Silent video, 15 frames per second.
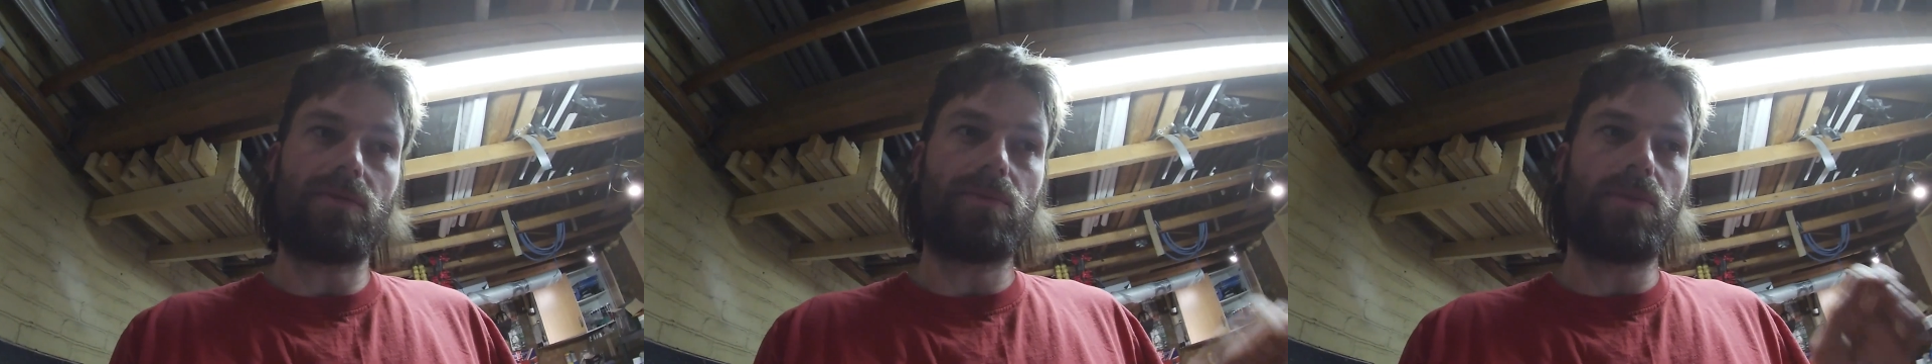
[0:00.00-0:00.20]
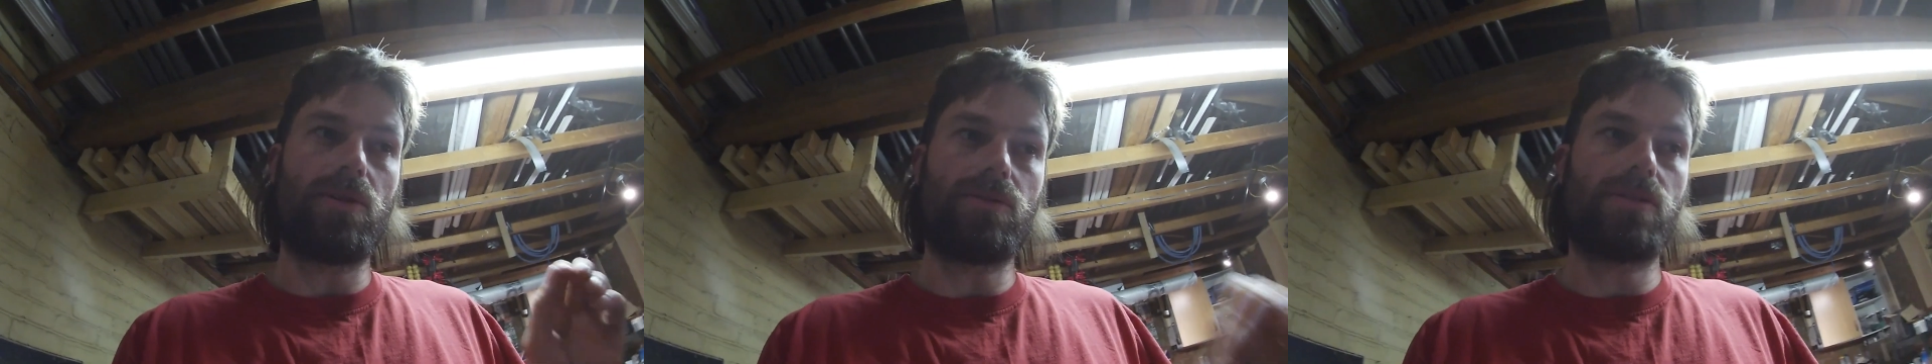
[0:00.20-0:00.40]

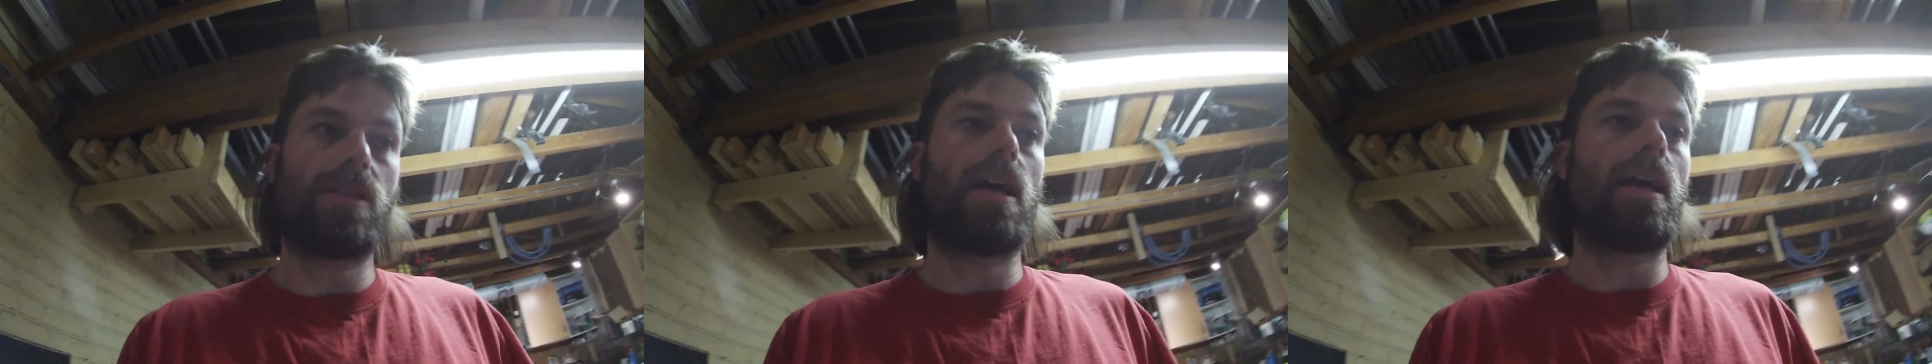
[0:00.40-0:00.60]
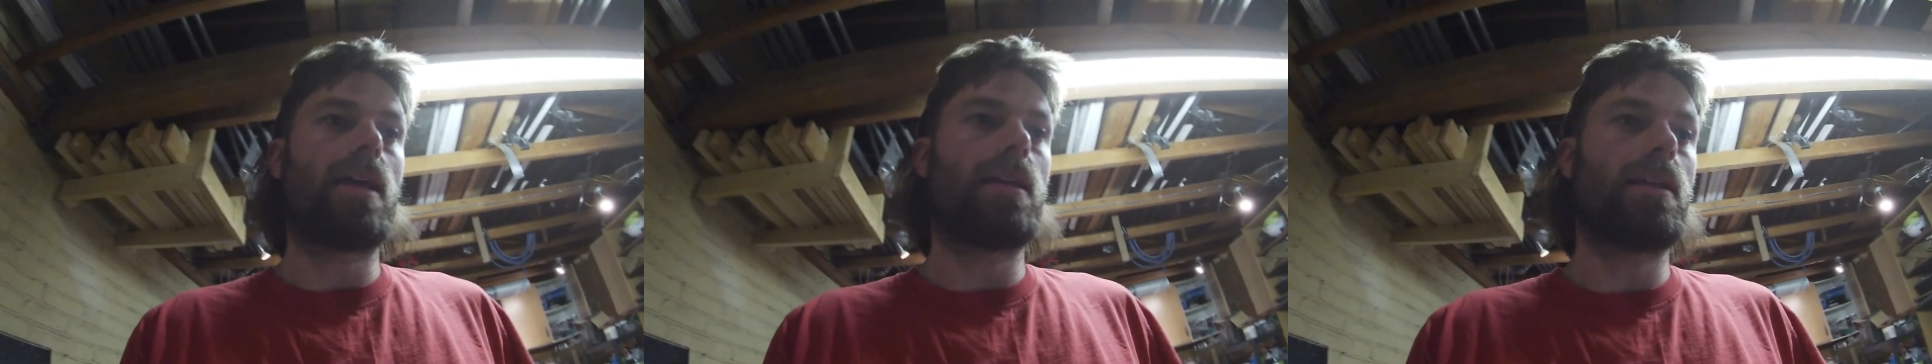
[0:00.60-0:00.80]
from what you're
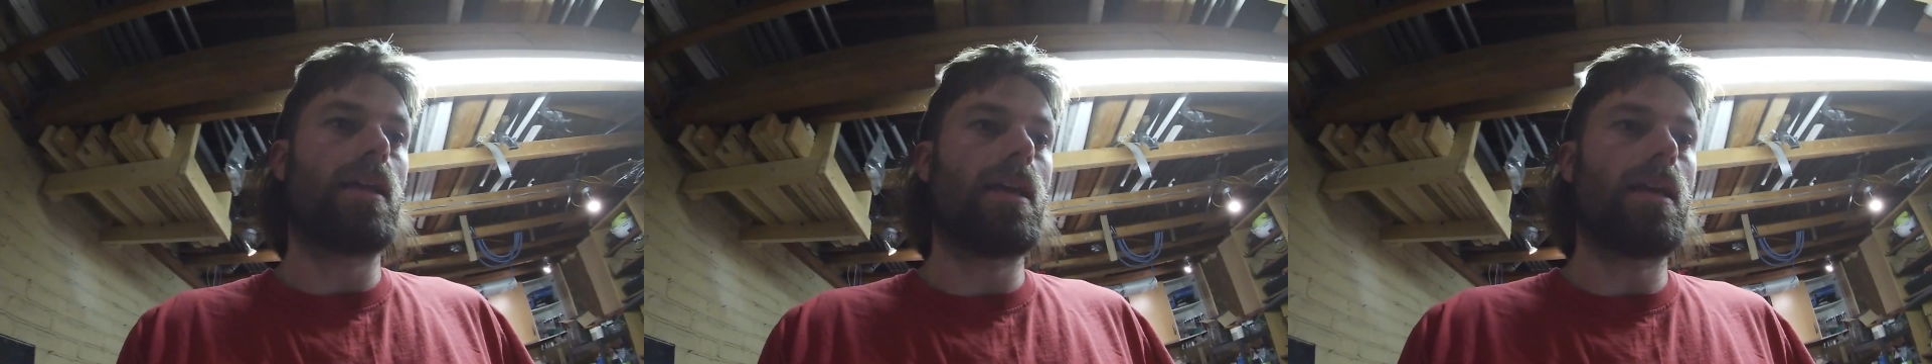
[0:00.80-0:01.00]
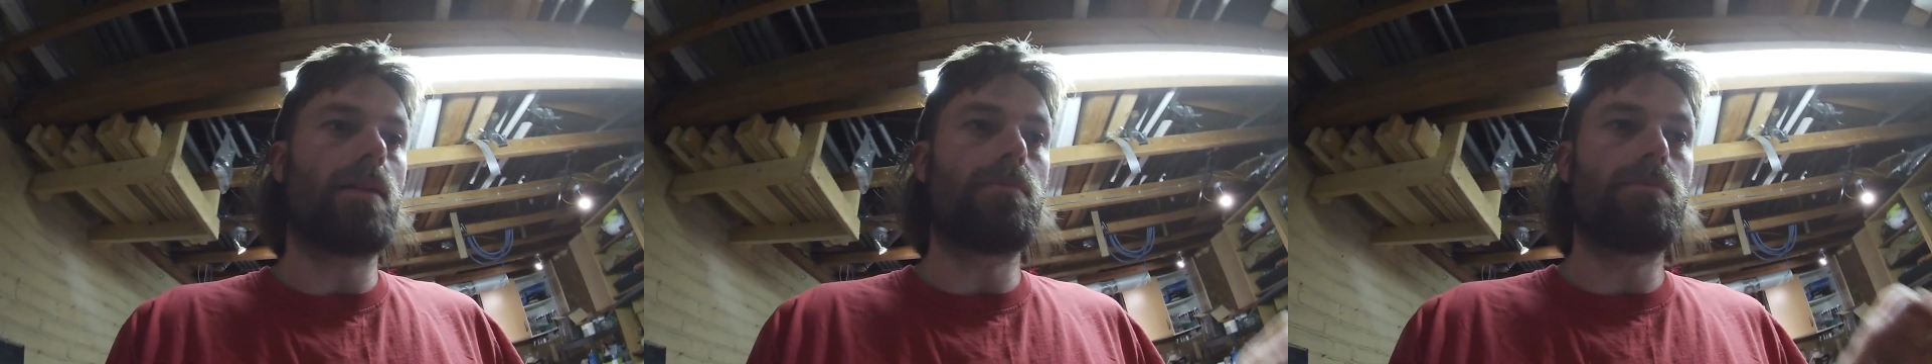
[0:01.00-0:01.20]
saying,
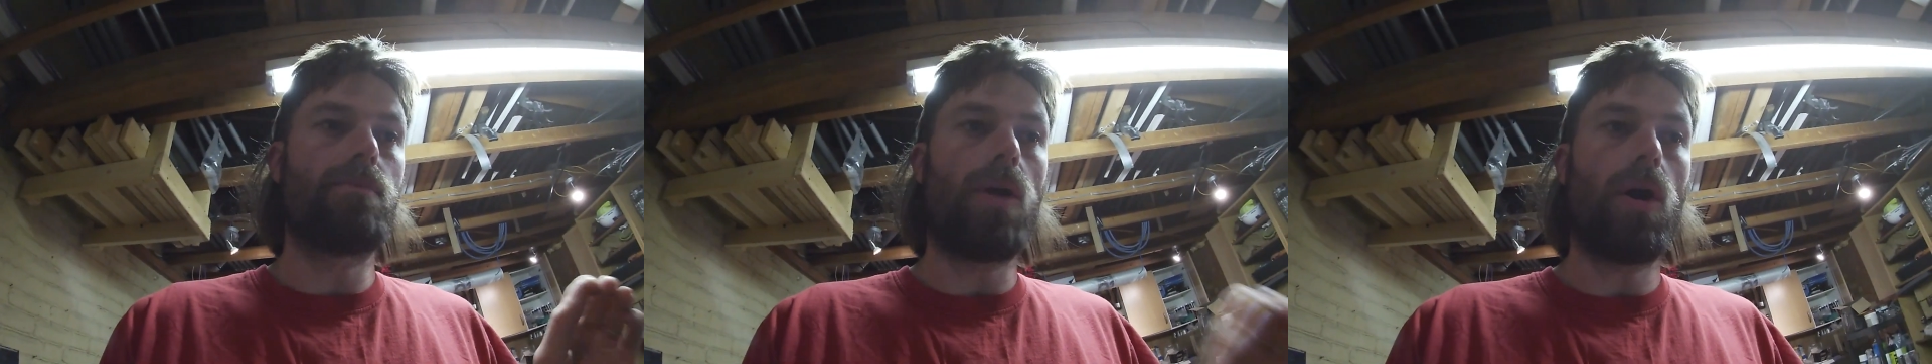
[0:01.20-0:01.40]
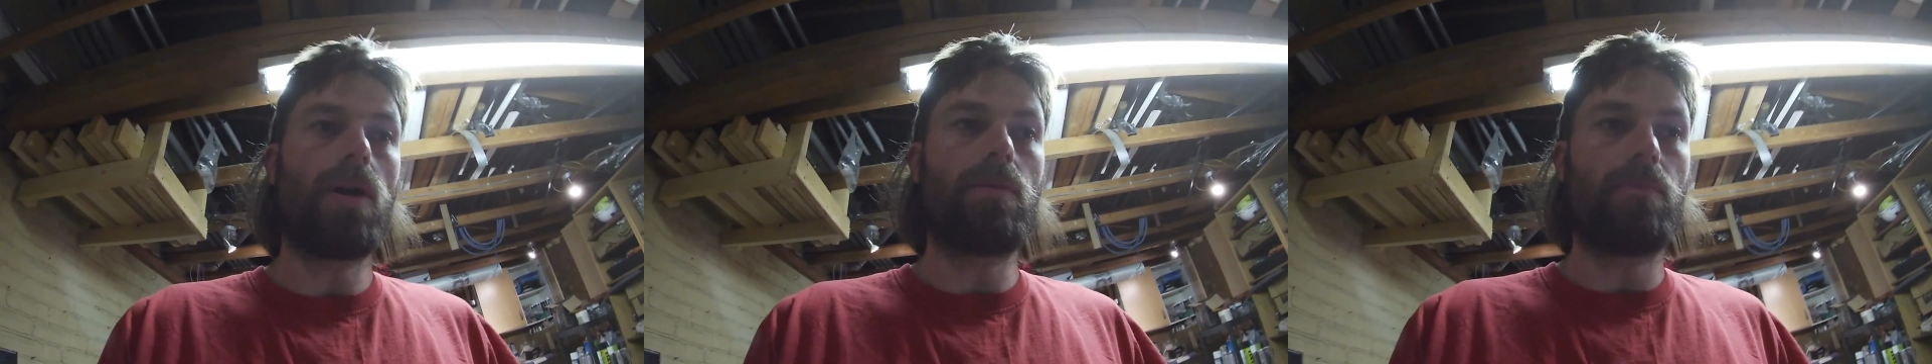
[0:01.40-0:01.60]
it
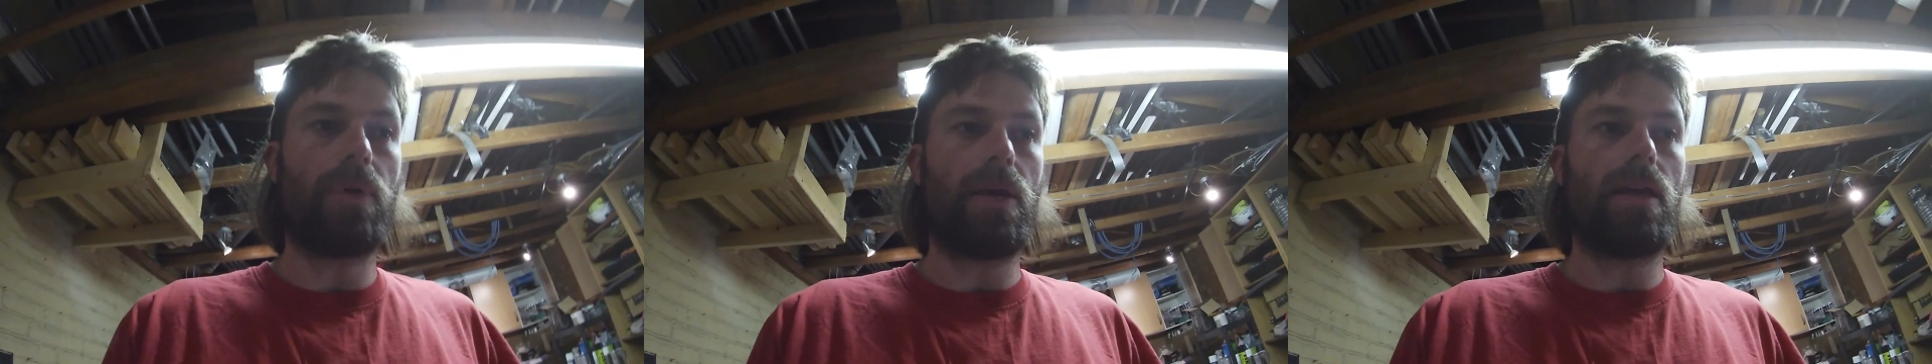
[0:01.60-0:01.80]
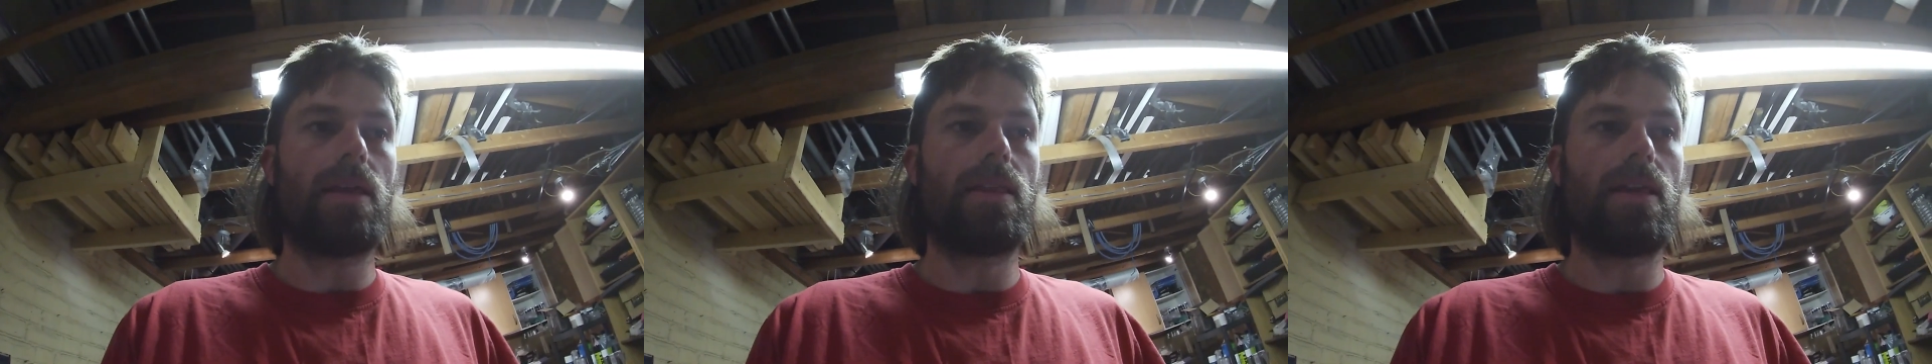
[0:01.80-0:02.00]
might
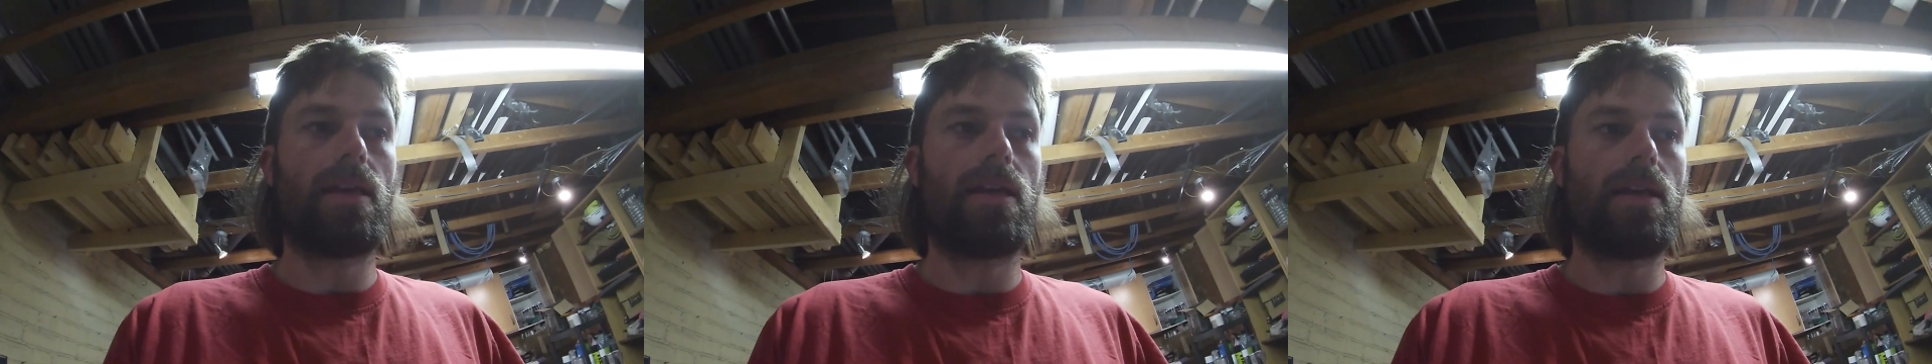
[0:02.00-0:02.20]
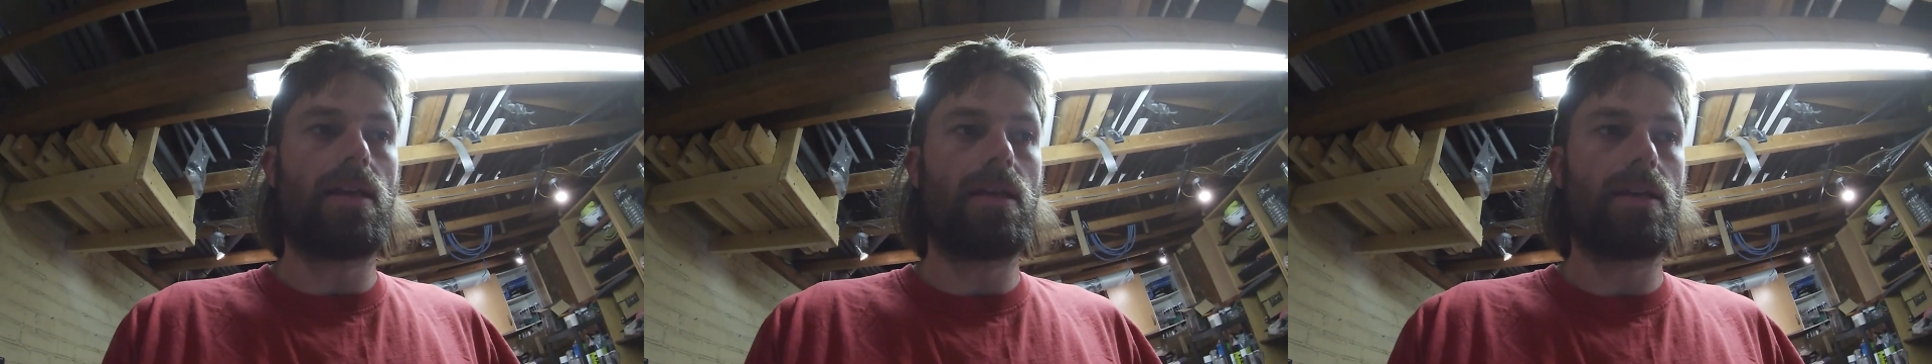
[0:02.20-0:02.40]
be
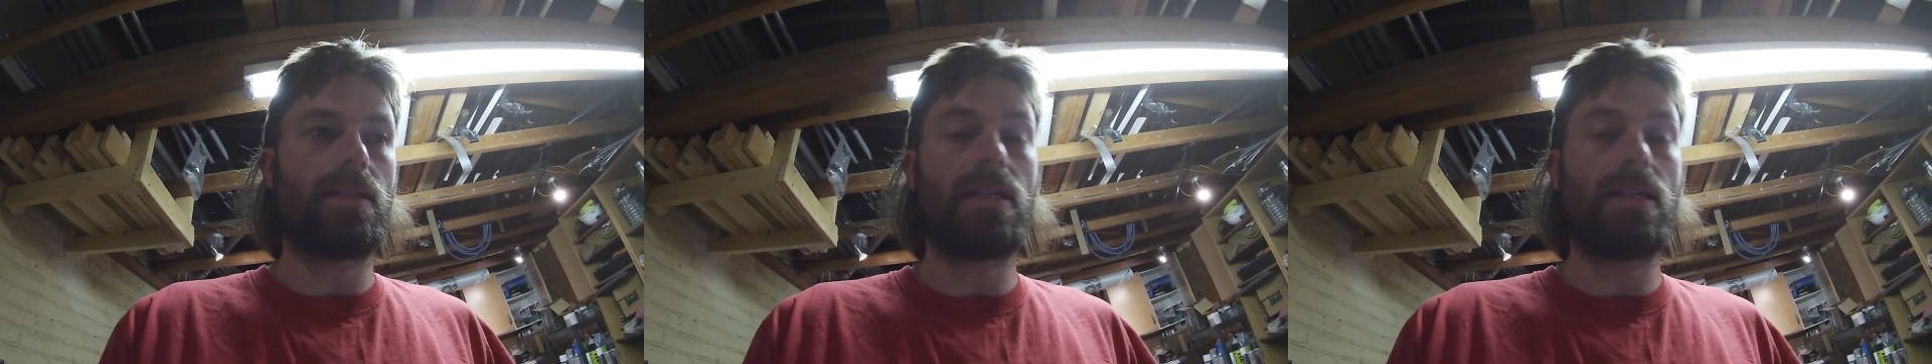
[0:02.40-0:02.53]
the